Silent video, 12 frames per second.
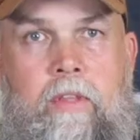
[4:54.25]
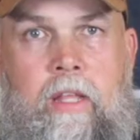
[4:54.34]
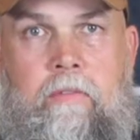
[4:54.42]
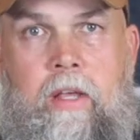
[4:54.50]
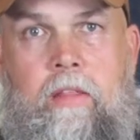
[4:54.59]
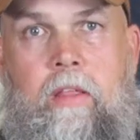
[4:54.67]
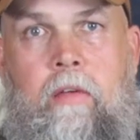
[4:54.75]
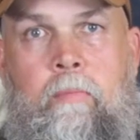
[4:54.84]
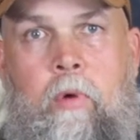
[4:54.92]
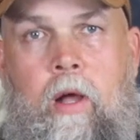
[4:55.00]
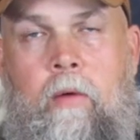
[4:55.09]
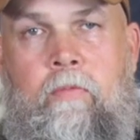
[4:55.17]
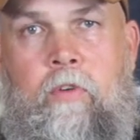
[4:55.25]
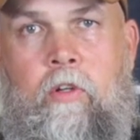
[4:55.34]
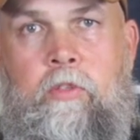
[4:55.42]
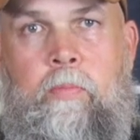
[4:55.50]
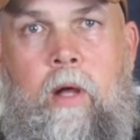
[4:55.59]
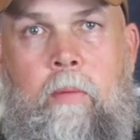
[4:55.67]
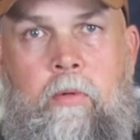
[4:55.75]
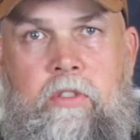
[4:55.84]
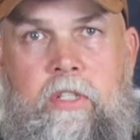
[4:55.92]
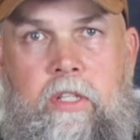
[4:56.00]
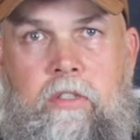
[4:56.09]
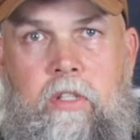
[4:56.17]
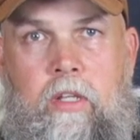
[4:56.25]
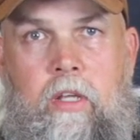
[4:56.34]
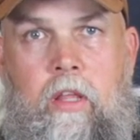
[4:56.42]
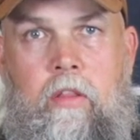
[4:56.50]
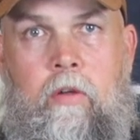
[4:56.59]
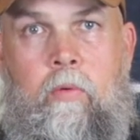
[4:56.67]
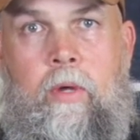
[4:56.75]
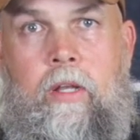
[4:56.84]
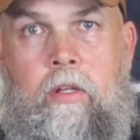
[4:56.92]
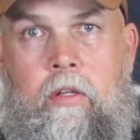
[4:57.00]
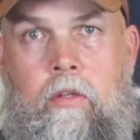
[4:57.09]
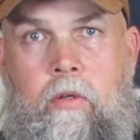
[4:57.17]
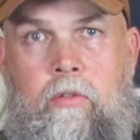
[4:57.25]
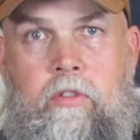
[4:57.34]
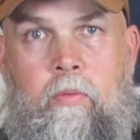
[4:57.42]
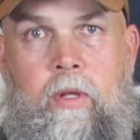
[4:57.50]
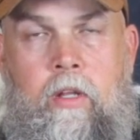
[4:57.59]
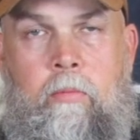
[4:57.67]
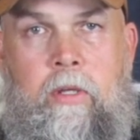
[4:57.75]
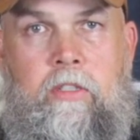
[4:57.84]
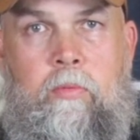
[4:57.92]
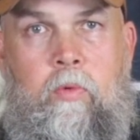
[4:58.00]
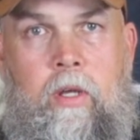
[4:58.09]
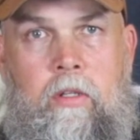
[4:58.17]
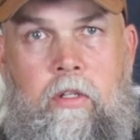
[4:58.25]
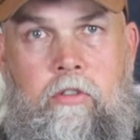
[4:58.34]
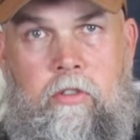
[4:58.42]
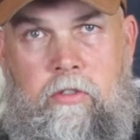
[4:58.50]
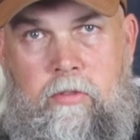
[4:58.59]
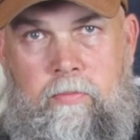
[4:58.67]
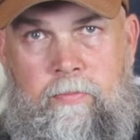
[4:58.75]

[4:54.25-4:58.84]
they've got that first proper seasoning, and they're ready to use and ready to make some great dishes.